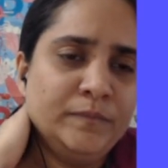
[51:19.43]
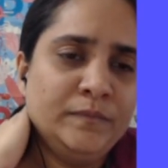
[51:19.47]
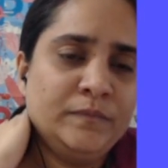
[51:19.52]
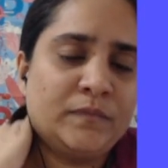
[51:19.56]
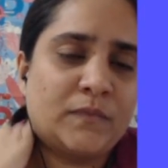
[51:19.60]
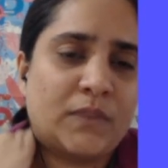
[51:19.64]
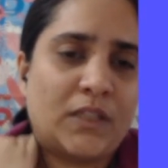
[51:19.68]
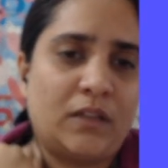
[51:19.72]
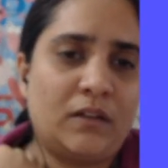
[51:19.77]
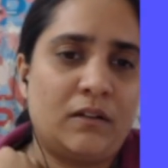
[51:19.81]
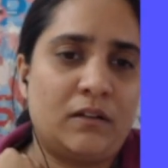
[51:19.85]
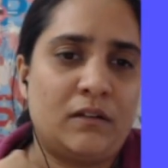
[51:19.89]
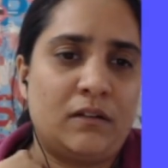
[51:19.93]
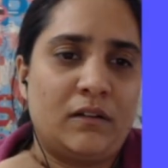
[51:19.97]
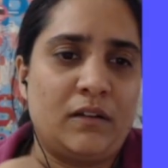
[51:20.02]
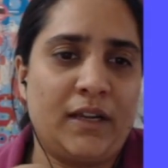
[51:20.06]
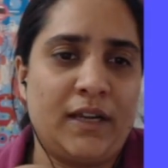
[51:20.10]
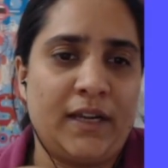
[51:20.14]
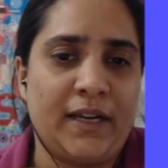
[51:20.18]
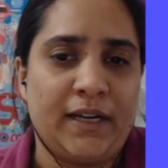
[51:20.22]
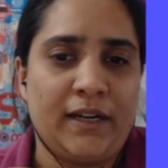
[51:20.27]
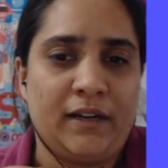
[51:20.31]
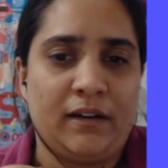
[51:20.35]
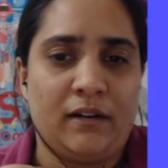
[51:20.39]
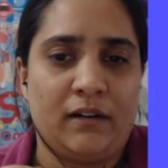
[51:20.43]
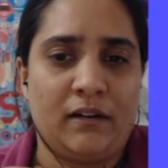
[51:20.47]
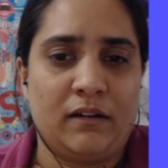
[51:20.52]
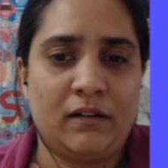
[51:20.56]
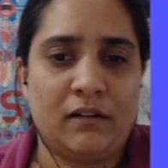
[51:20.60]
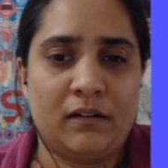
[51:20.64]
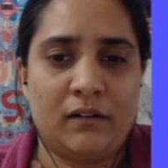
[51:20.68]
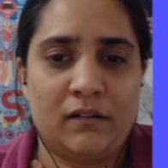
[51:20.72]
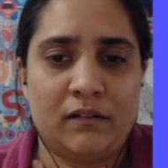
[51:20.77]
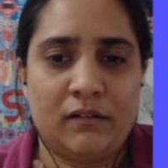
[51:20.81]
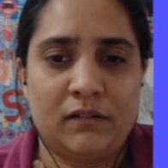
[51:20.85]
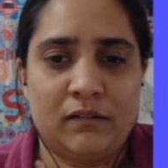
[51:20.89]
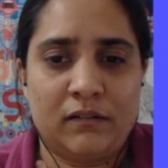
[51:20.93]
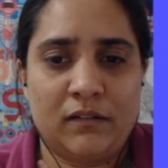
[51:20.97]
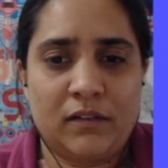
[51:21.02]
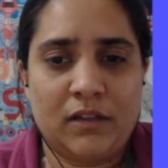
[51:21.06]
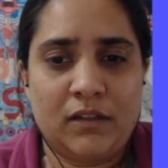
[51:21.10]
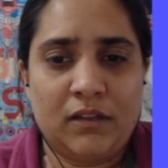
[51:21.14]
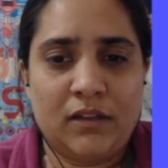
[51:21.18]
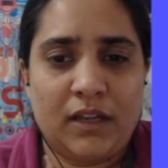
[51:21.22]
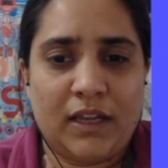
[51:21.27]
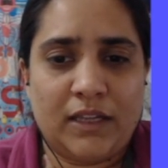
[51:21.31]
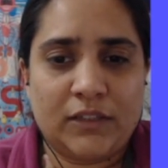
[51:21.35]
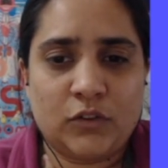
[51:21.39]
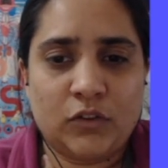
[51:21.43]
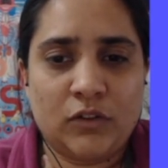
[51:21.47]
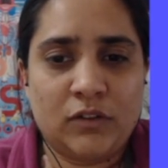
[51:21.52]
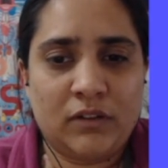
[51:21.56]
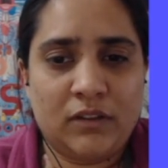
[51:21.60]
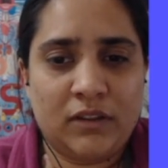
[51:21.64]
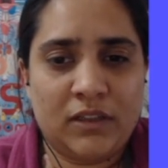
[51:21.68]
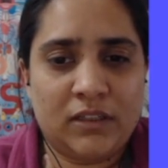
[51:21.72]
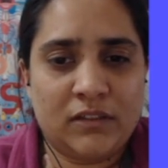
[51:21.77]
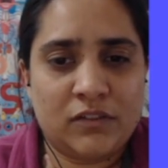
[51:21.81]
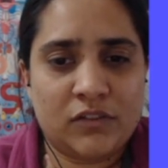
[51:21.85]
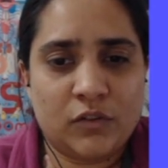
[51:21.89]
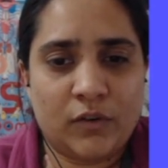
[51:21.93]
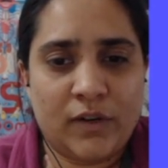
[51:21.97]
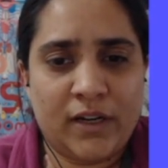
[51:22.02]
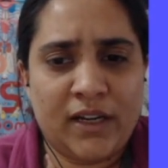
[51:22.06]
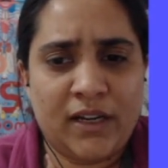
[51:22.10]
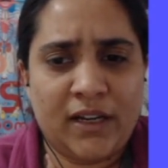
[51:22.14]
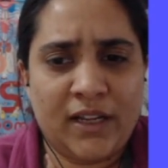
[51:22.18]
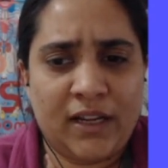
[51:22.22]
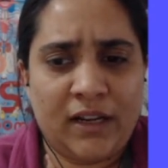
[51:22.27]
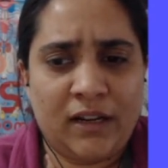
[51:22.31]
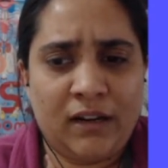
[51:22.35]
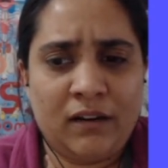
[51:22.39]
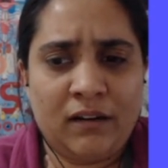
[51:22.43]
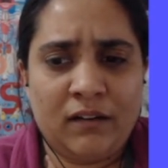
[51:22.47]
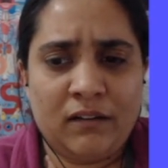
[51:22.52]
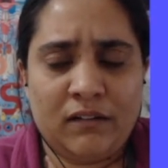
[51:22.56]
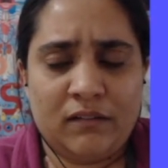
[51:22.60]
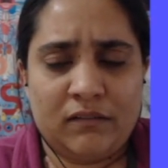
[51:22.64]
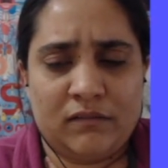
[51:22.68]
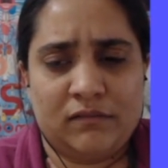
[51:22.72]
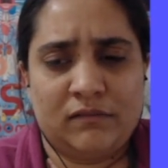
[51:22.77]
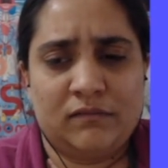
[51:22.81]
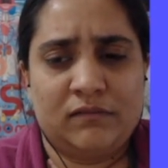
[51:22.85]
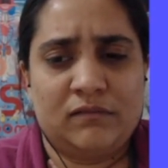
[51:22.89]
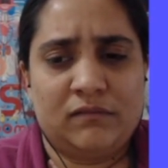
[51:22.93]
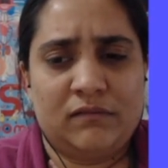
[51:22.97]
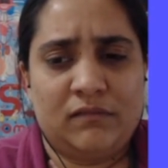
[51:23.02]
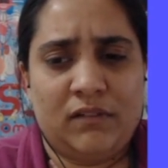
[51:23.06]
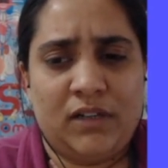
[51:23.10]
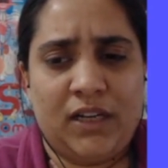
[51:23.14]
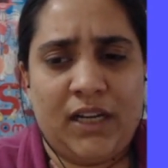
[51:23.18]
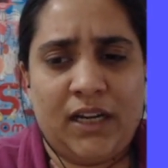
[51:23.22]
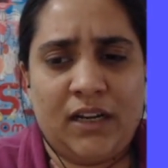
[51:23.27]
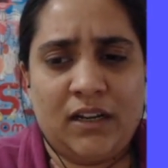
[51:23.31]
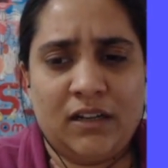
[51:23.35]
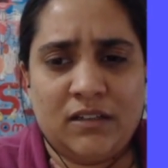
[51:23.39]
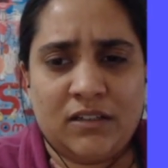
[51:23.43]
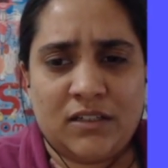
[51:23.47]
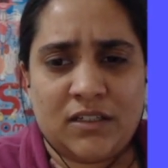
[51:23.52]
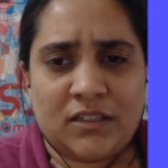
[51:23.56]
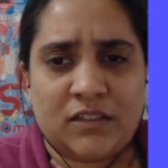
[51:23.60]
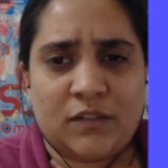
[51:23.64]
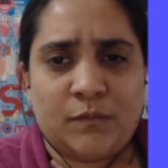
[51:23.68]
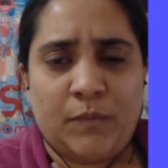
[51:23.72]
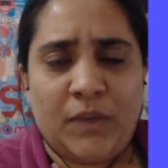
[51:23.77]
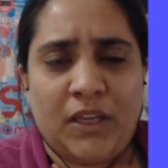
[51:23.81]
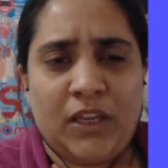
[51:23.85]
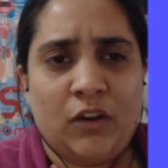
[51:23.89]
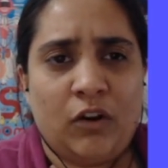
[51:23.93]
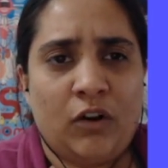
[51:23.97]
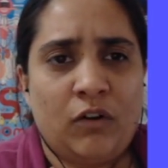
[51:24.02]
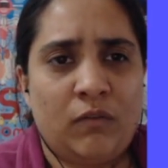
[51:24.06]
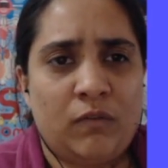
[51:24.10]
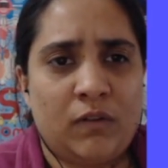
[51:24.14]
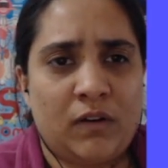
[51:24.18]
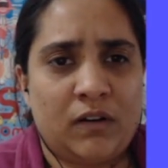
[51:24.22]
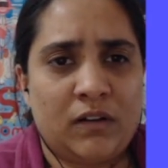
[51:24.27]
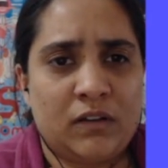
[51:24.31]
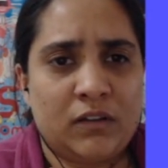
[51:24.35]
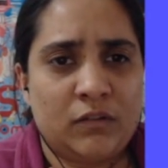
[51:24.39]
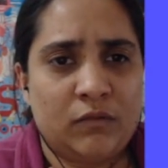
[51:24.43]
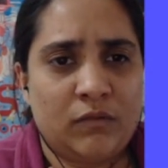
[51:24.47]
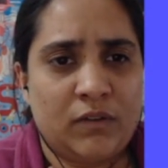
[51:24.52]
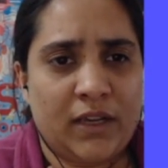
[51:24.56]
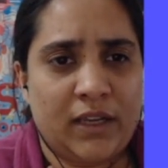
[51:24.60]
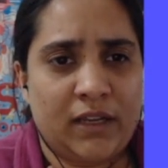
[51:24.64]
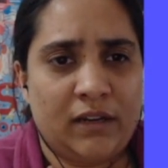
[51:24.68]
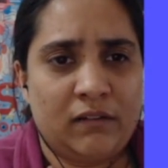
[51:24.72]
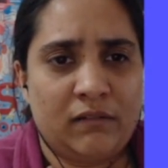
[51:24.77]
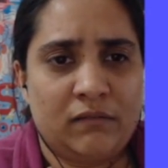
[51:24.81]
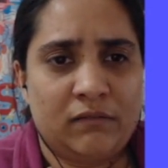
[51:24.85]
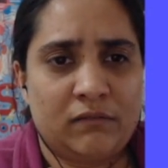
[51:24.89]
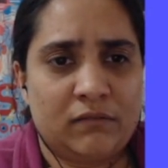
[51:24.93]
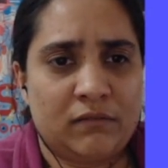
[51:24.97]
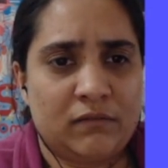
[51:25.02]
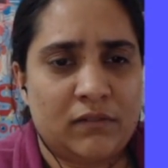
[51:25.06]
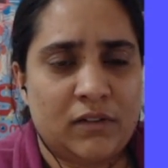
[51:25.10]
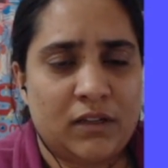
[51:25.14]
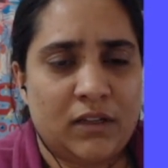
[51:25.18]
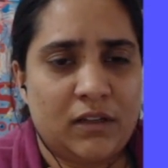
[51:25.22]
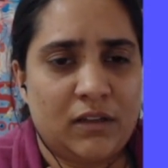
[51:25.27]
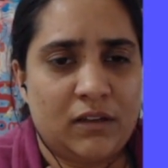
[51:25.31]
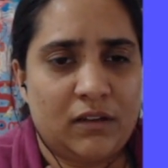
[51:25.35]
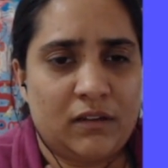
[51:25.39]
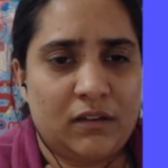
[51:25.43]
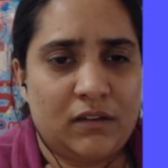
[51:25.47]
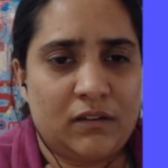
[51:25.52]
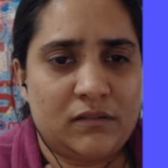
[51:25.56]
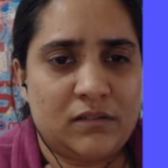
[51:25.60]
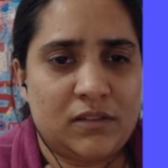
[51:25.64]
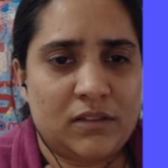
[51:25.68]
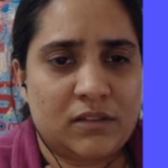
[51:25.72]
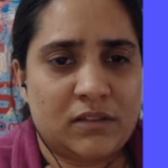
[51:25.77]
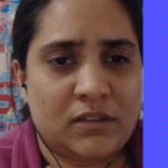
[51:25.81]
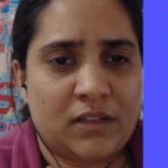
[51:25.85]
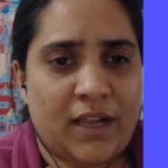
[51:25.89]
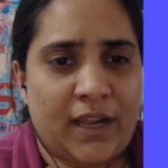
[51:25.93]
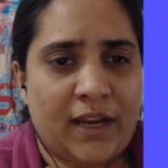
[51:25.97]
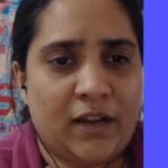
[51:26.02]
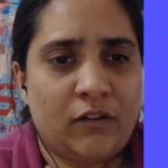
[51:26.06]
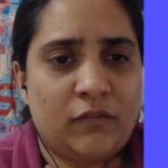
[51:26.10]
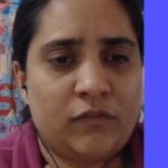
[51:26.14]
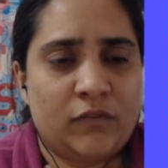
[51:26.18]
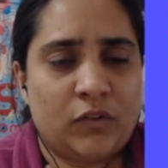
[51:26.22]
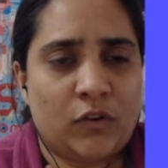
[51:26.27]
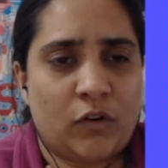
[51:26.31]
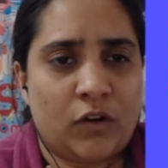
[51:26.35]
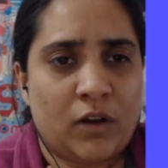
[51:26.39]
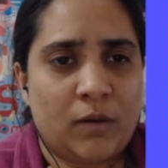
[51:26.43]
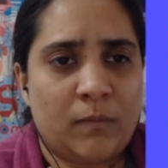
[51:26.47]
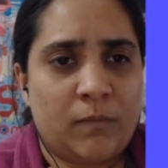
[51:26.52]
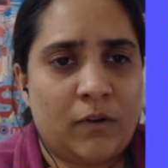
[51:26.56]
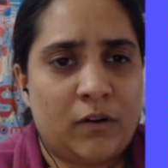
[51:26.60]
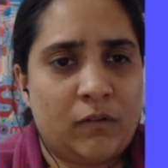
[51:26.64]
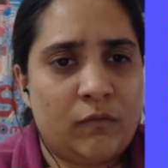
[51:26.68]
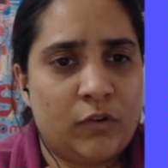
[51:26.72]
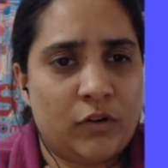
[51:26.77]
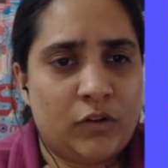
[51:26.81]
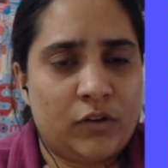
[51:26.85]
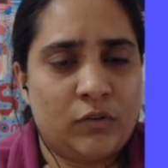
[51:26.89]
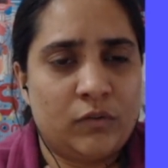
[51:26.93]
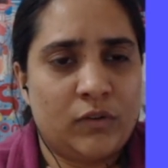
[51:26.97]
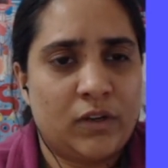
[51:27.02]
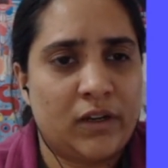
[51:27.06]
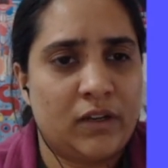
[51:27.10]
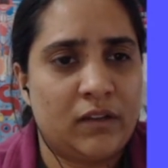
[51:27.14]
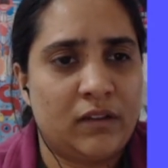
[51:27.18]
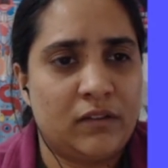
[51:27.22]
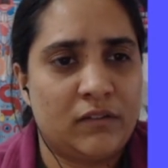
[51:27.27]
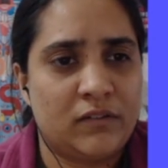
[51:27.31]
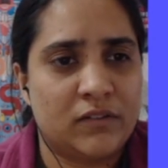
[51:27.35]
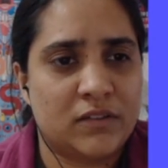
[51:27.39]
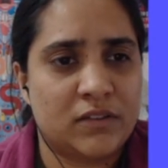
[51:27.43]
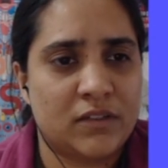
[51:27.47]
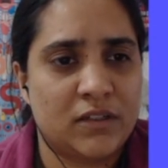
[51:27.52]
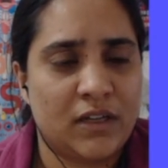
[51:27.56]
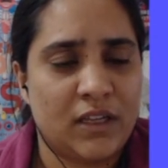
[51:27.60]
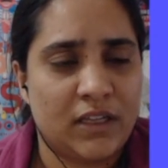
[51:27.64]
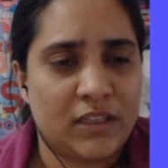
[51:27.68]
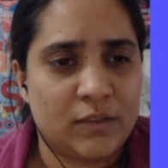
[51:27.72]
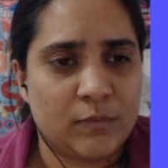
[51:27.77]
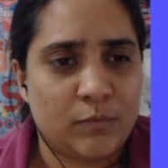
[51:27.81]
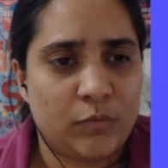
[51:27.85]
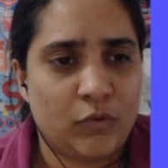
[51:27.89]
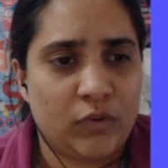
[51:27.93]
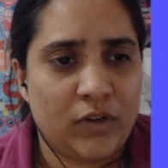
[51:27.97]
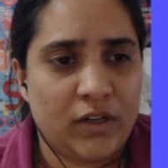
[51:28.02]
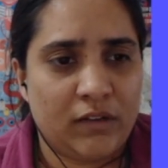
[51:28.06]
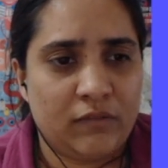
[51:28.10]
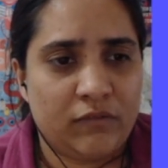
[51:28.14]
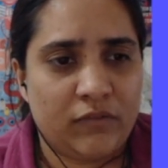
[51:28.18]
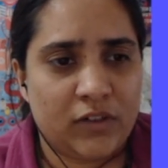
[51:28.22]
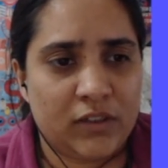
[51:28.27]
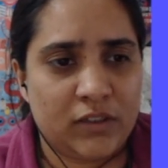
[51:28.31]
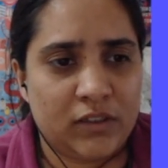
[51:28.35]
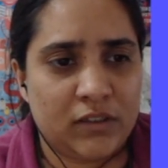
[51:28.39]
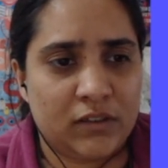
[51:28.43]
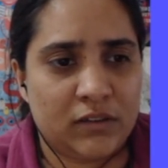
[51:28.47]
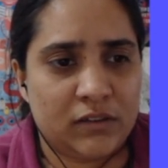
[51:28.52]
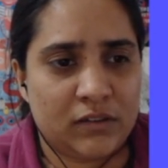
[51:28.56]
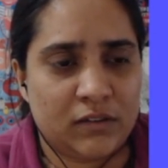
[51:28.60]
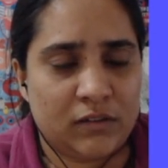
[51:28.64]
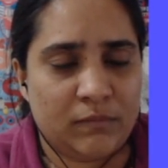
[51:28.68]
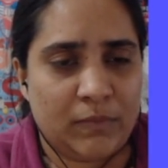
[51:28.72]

And so the show and tell needn't just be your work. You can just kind of talk about what you are interested in exploring further.